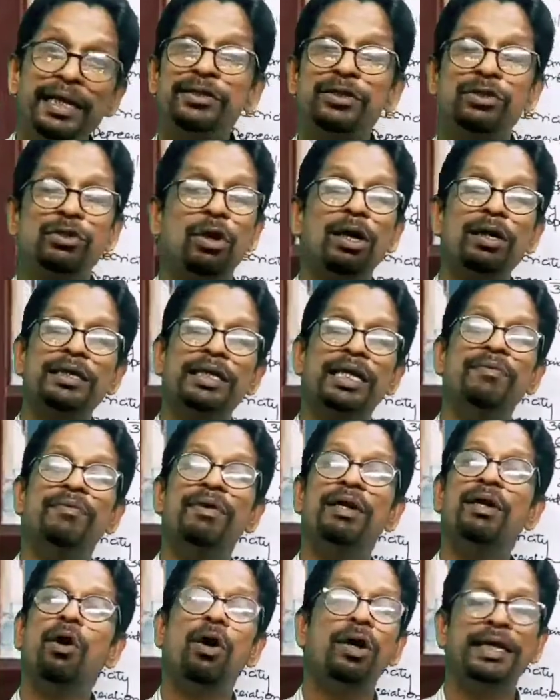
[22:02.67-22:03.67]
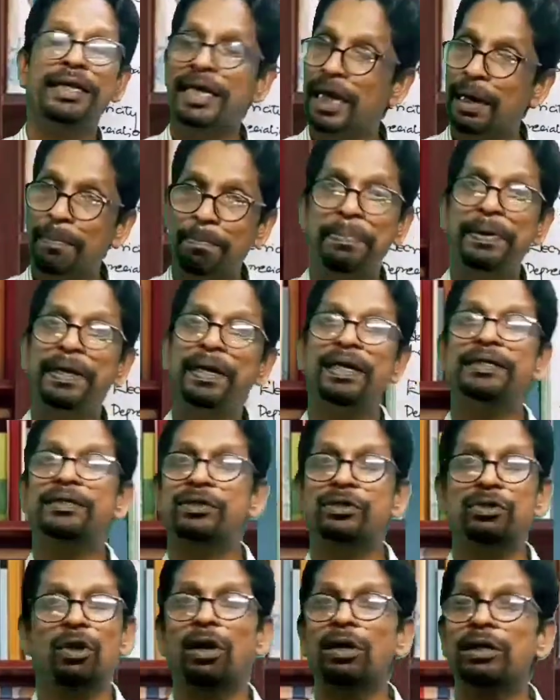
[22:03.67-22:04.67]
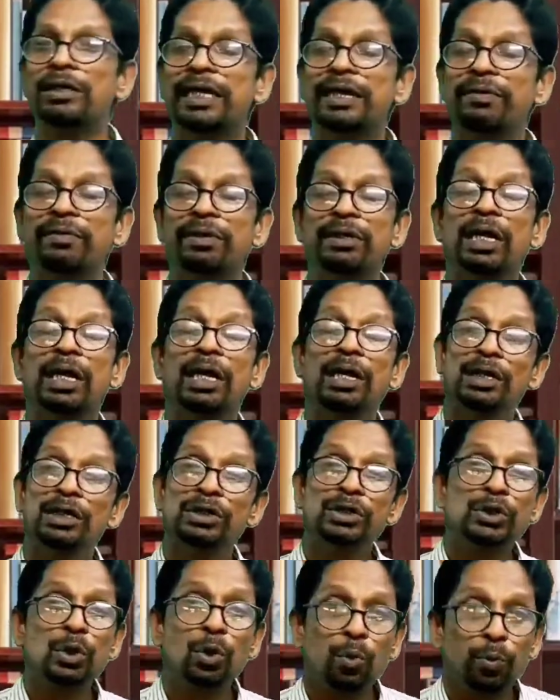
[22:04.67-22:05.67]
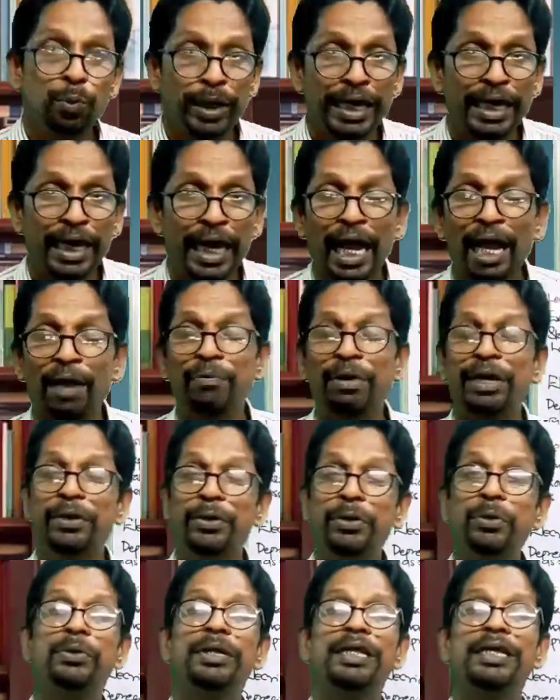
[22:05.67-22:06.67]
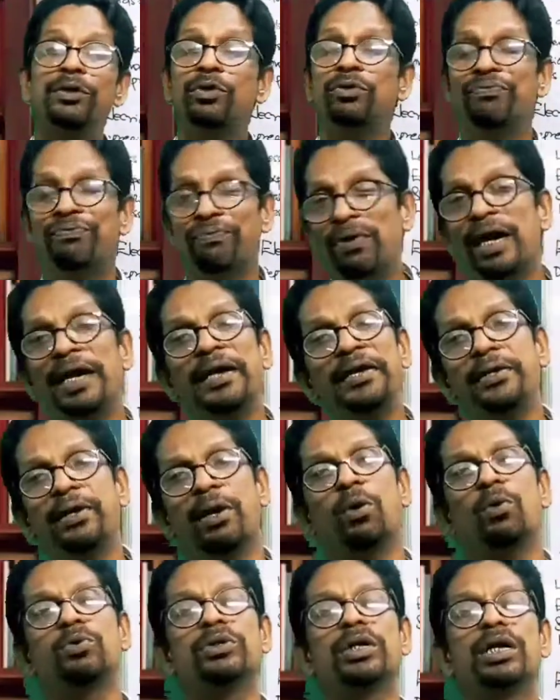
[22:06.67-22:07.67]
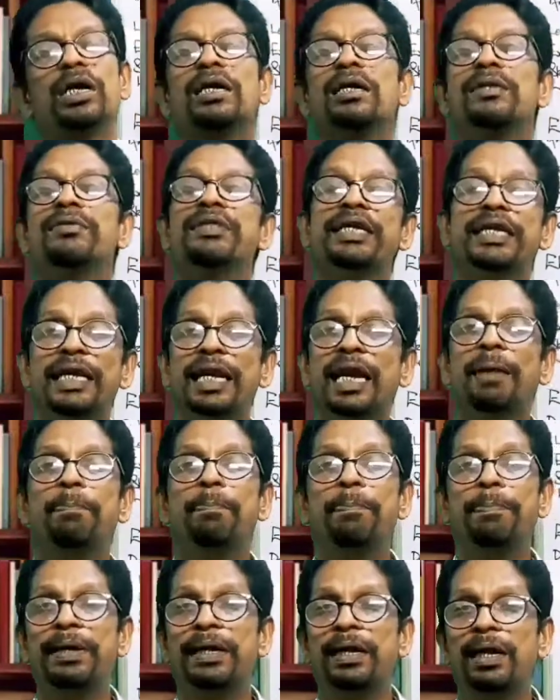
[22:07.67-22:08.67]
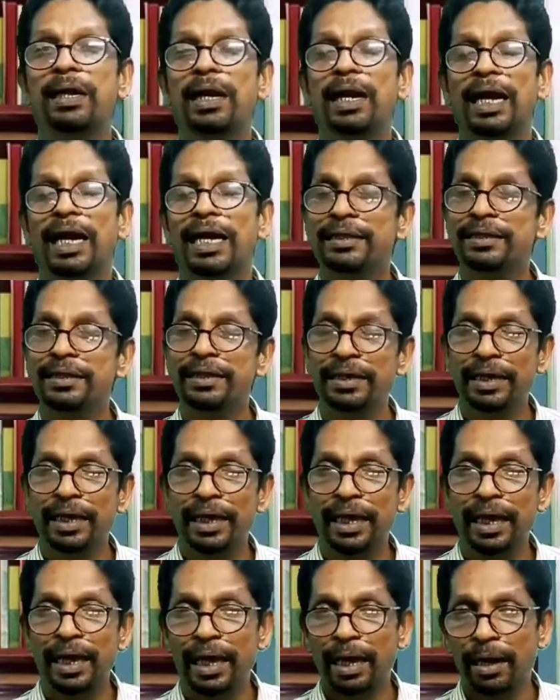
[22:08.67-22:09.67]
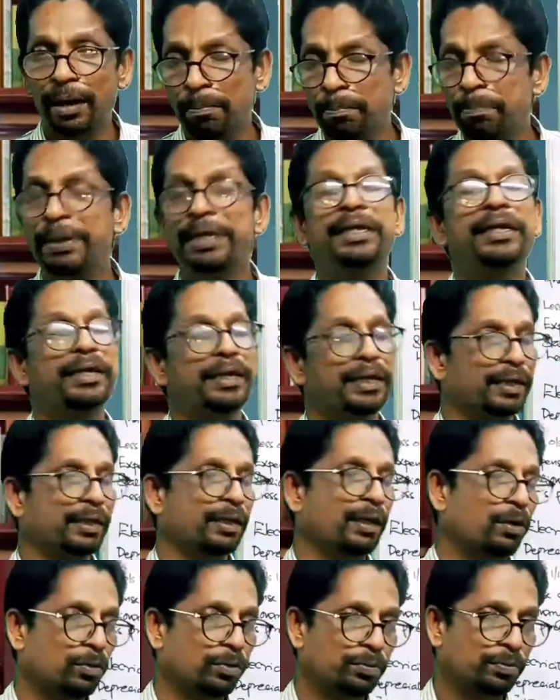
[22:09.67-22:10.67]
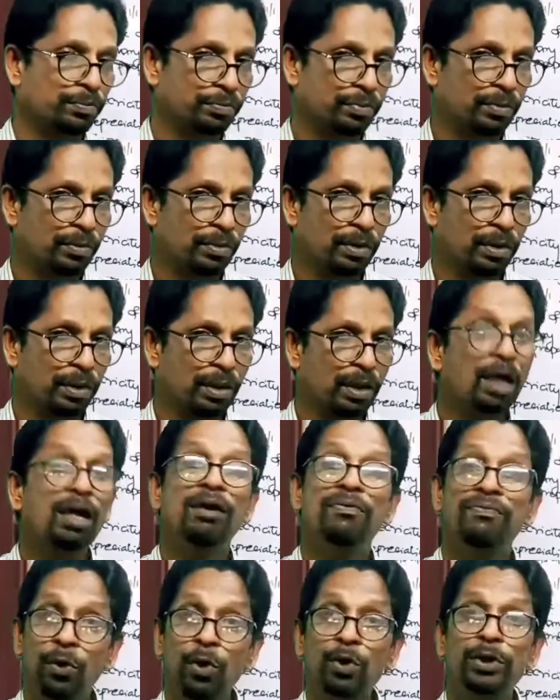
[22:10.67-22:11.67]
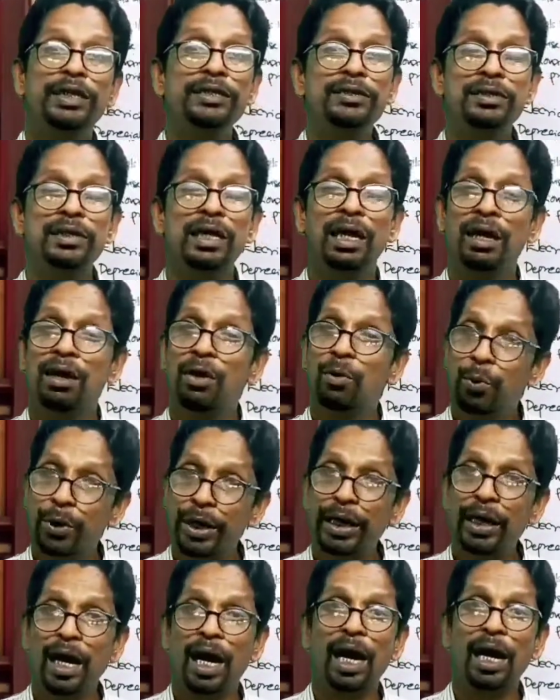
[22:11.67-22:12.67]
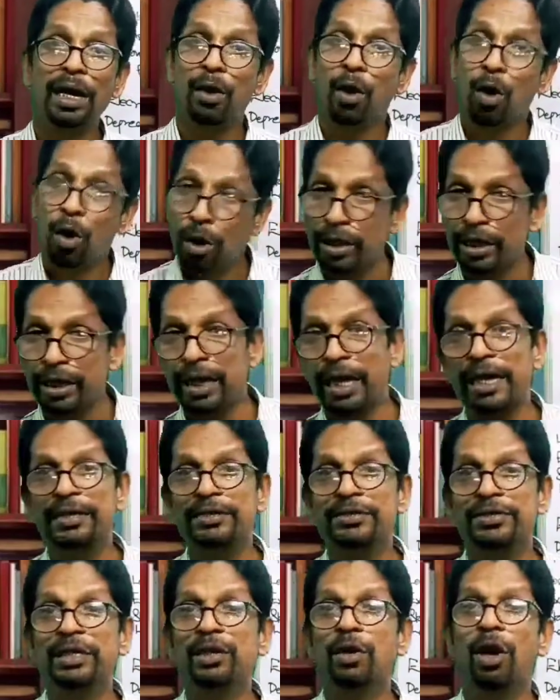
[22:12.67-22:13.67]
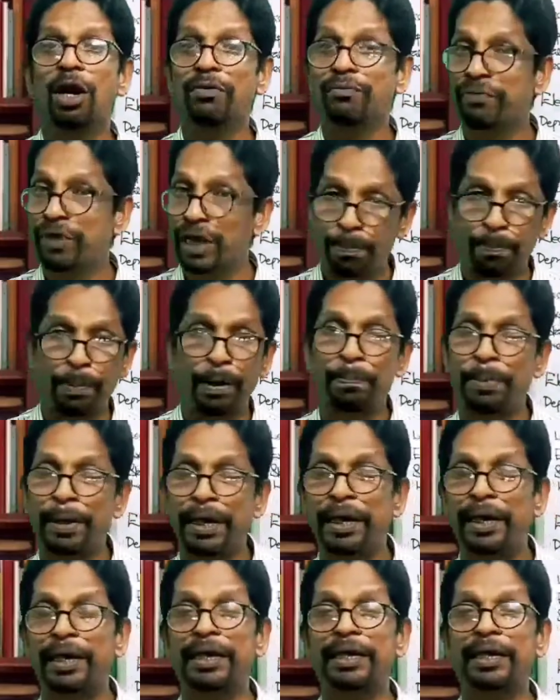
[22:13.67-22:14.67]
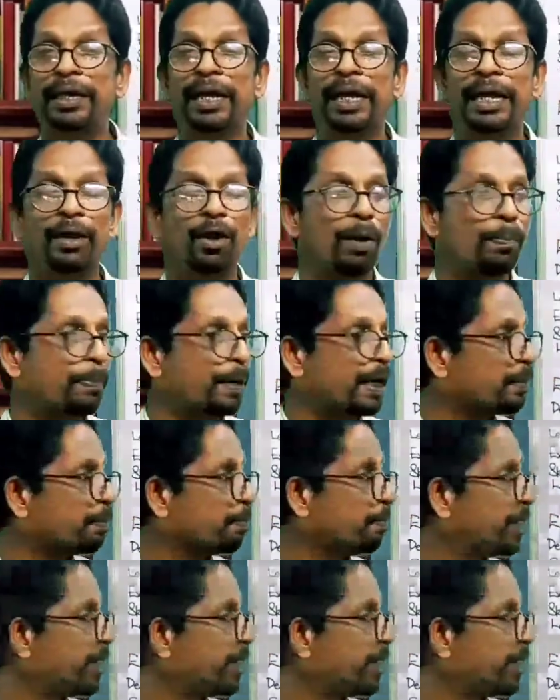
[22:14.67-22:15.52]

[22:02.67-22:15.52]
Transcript: is not given or capital is not given. So we have a duty to find out the capital at the beginning now. For this, we are organizing or we are preparing an opening